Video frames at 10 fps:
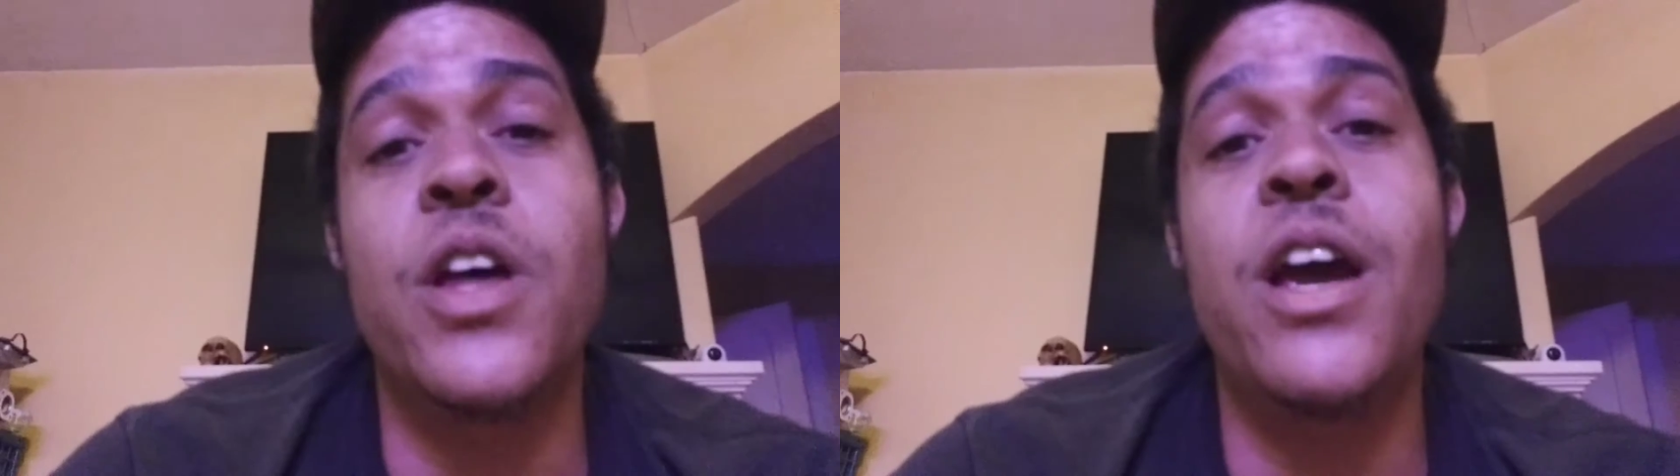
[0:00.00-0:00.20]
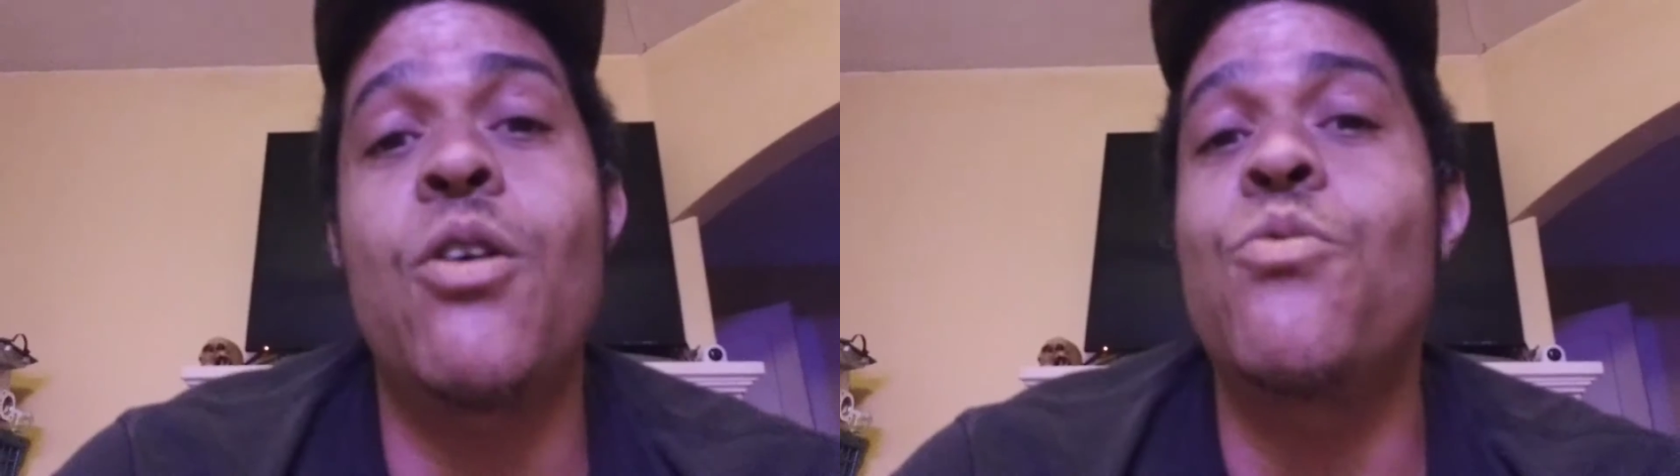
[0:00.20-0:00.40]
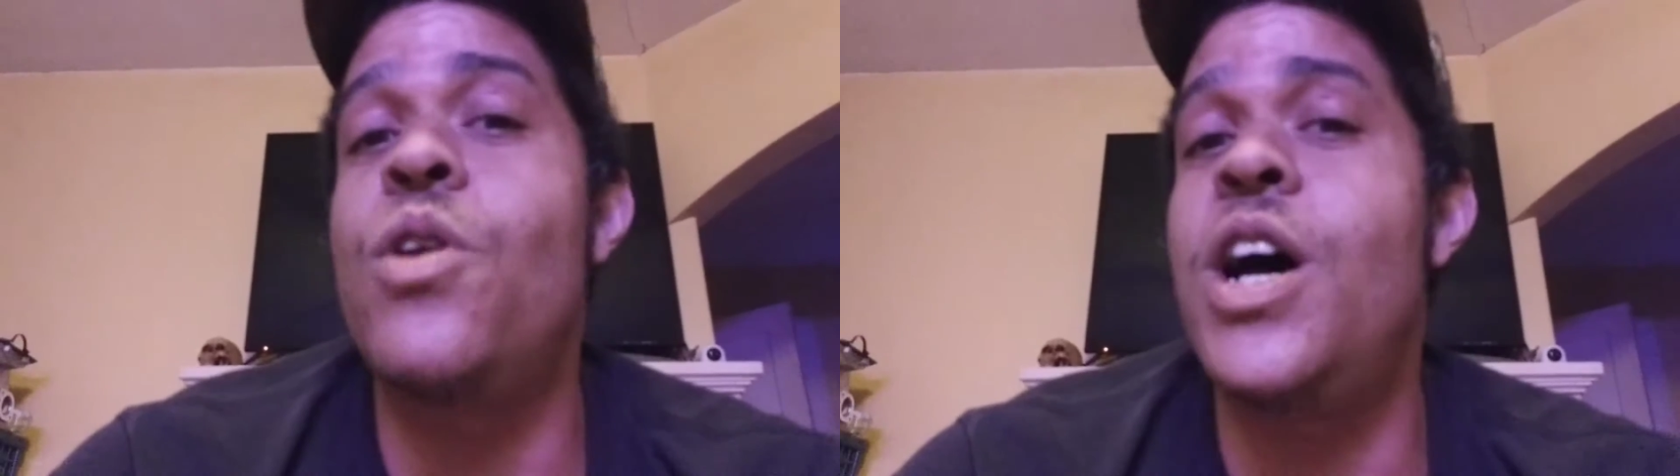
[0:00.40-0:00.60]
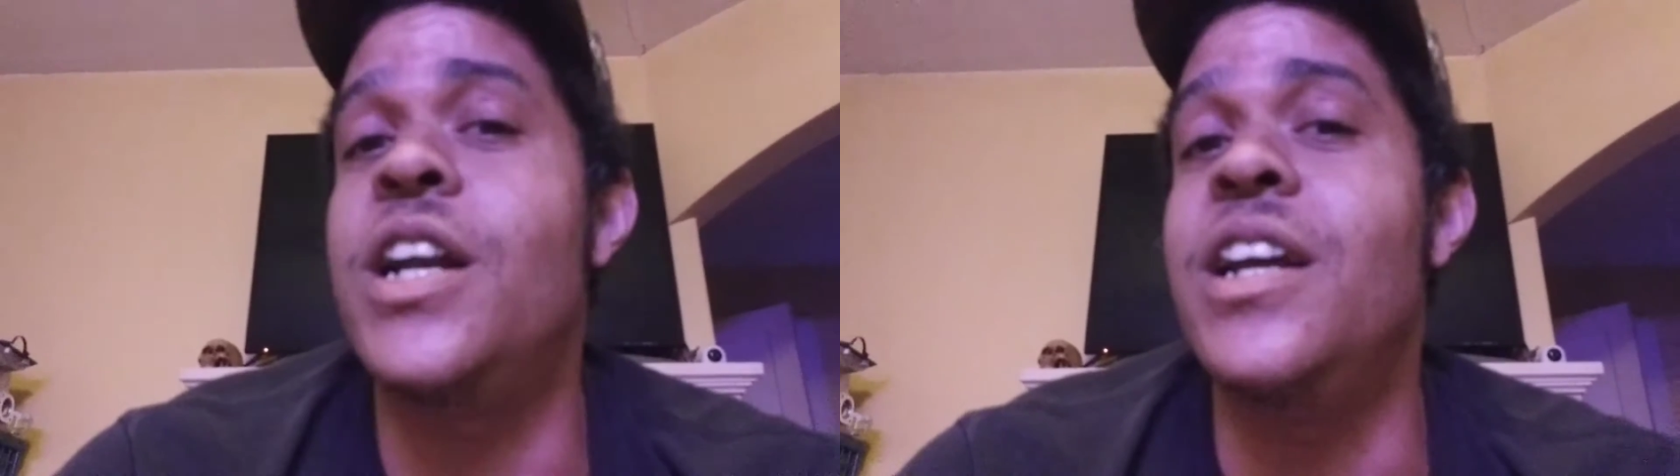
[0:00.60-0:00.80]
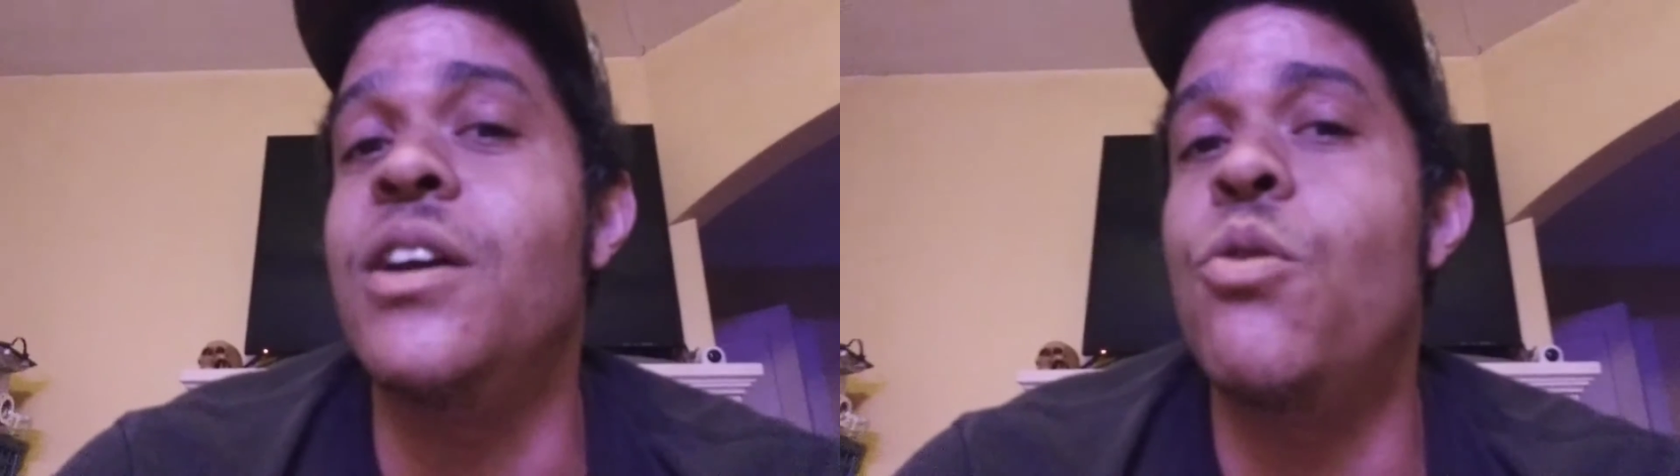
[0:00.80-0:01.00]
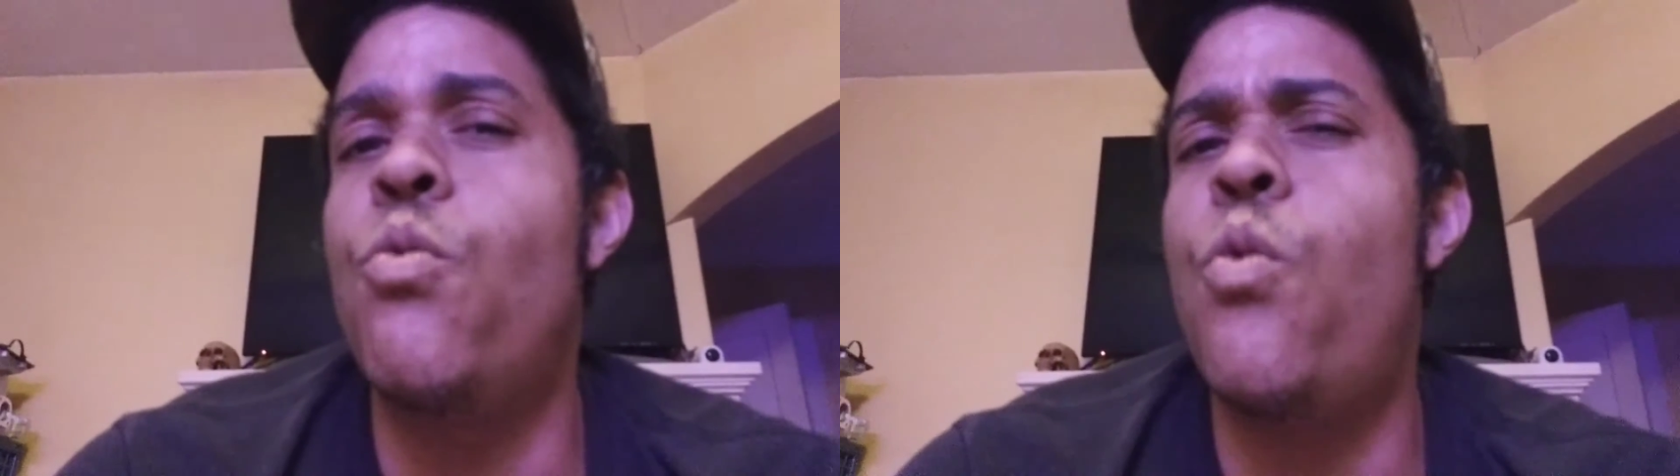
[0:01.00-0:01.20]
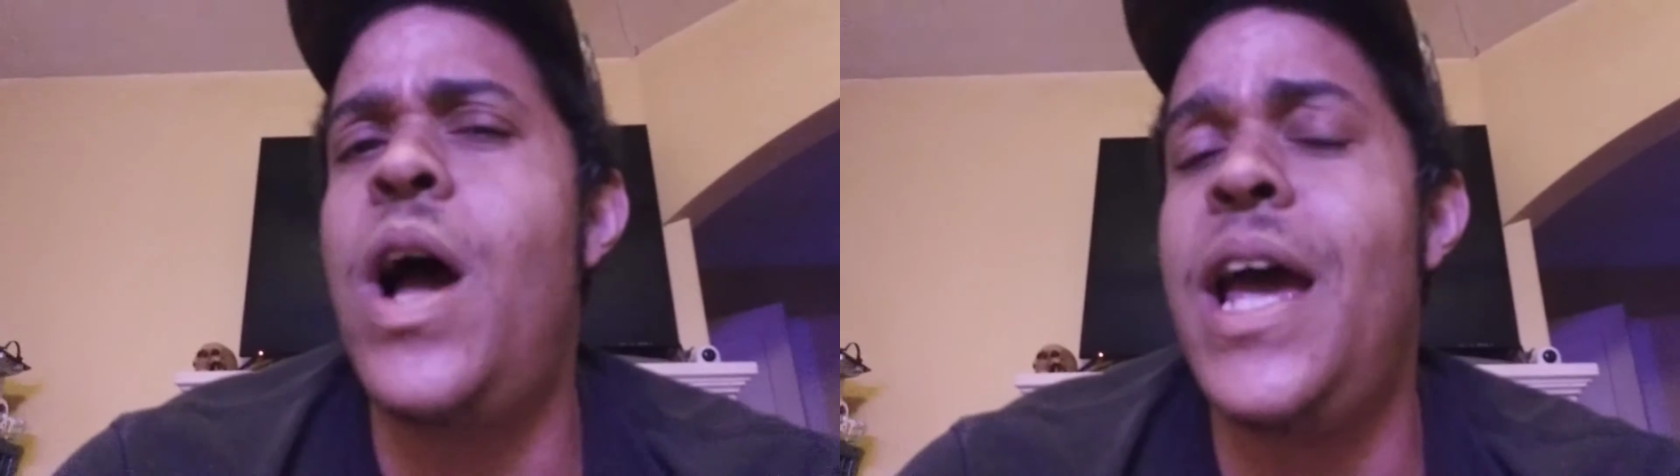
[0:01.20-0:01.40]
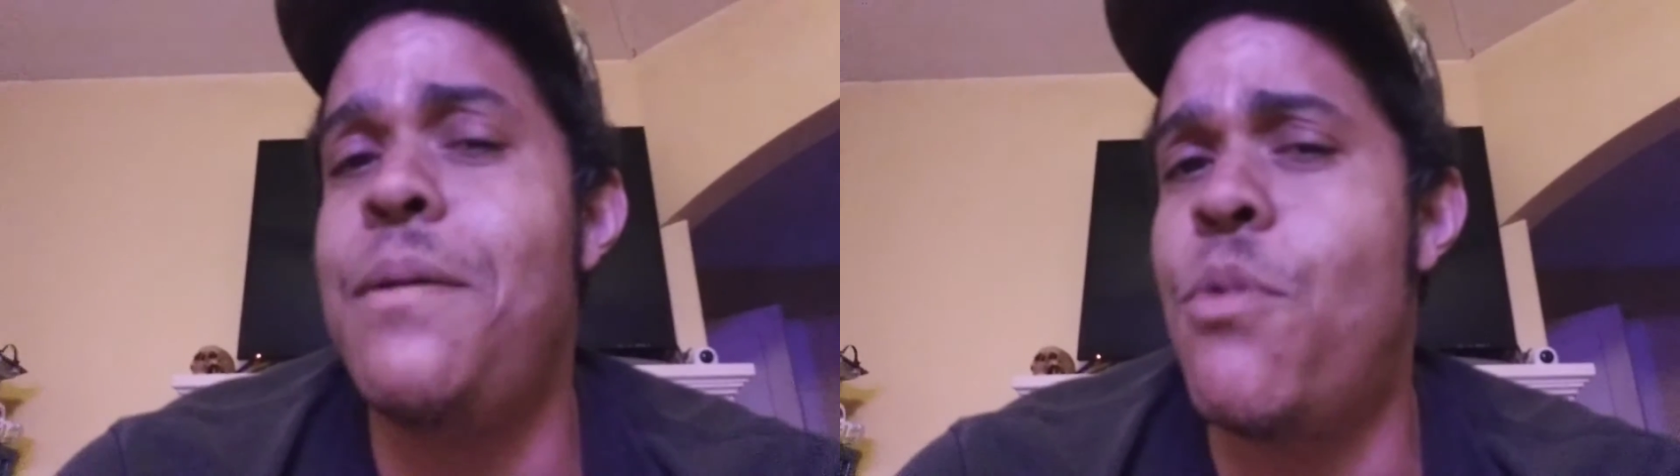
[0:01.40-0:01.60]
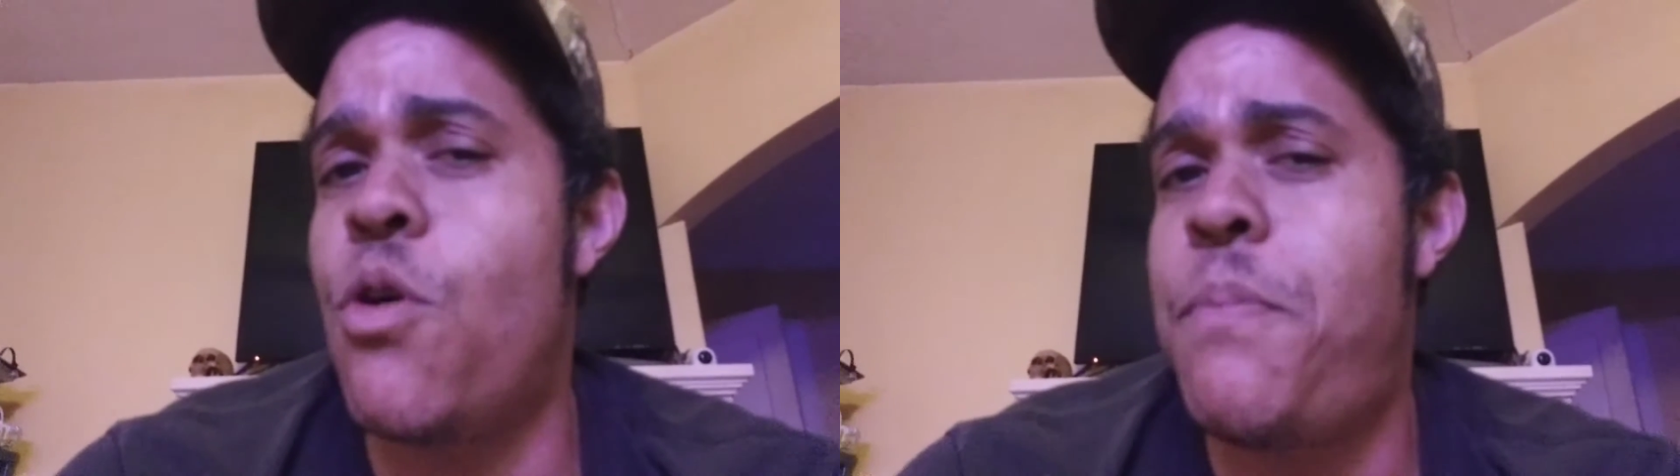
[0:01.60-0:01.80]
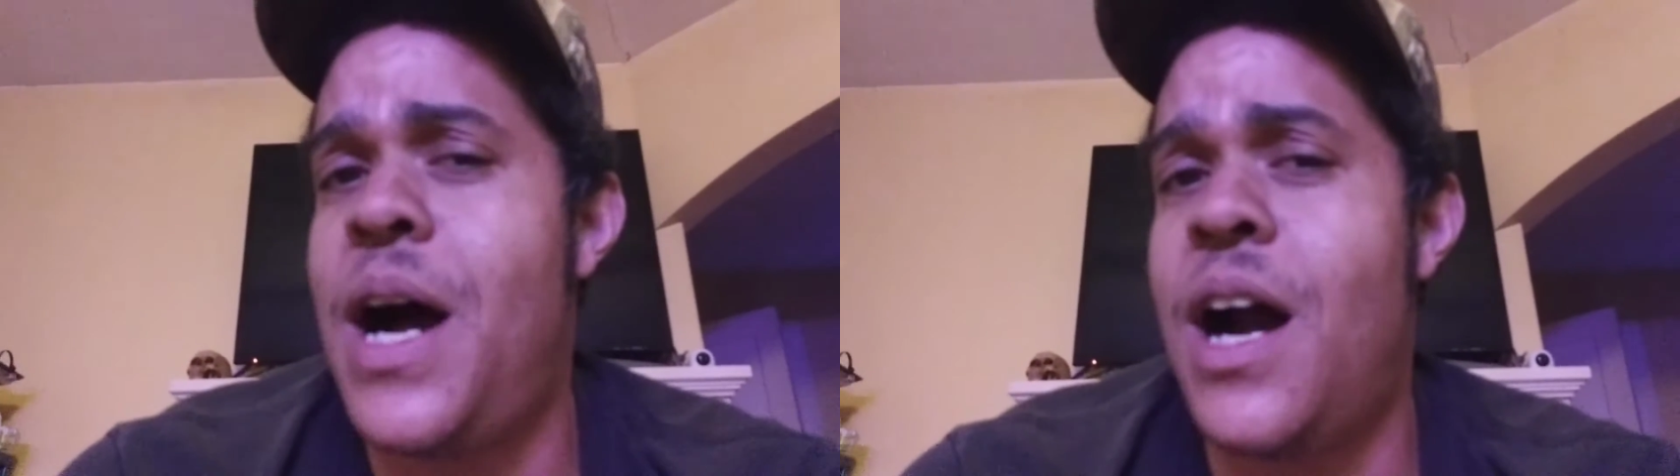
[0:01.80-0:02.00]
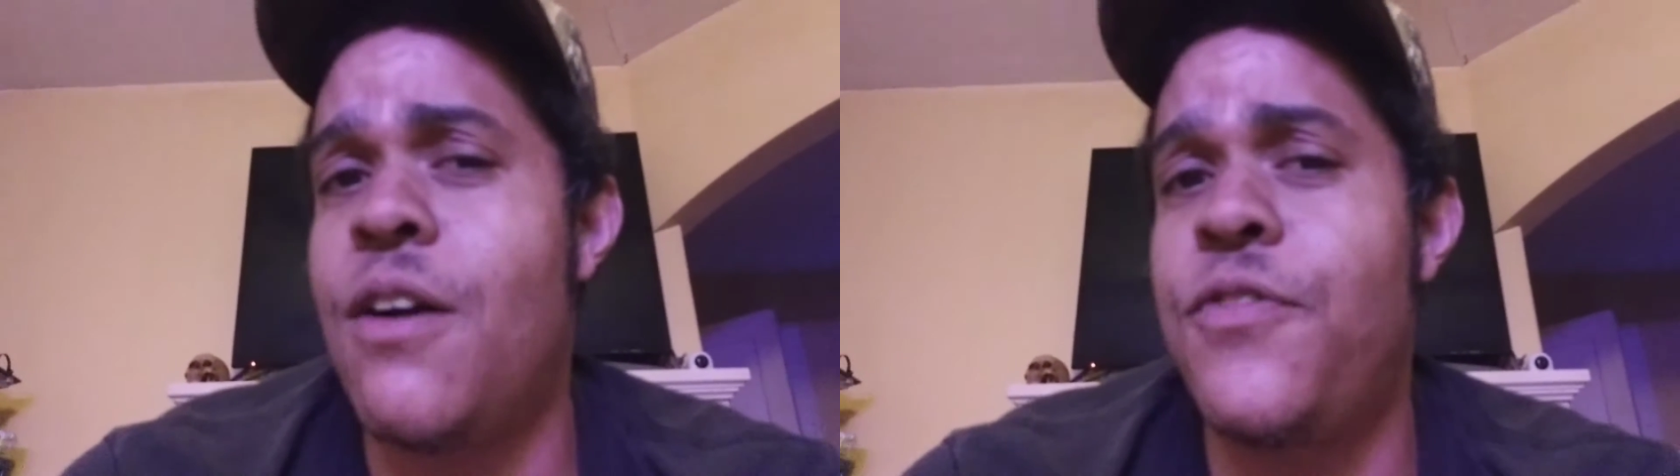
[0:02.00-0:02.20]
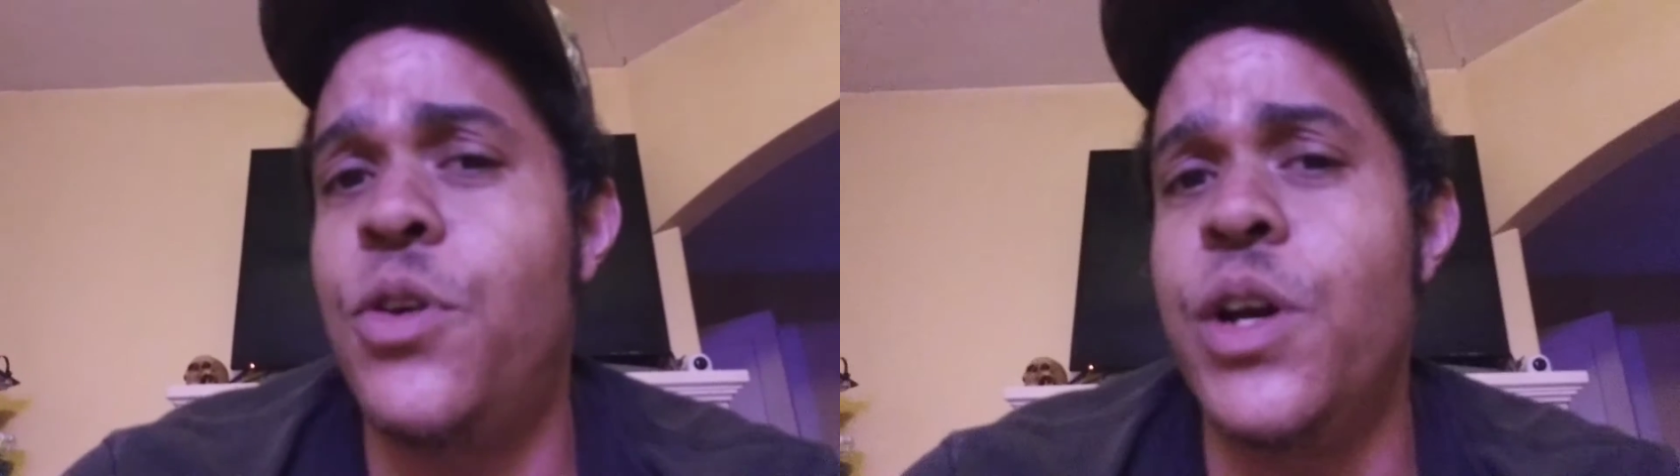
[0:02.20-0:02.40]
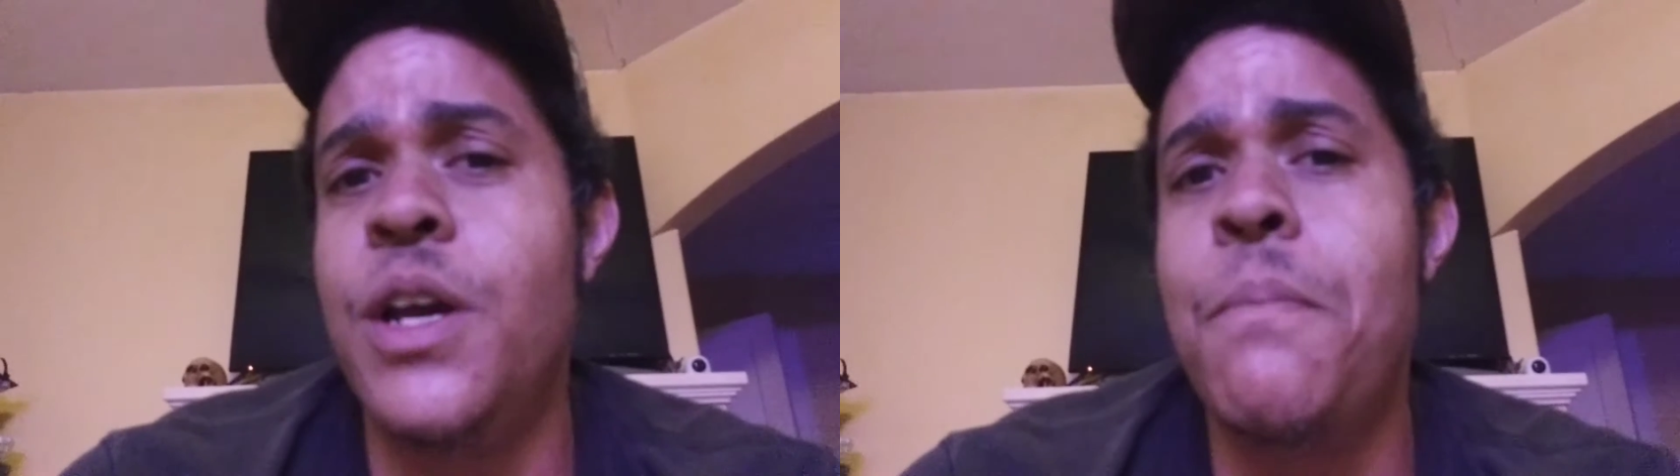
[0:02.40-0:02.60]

they are running way more powerful.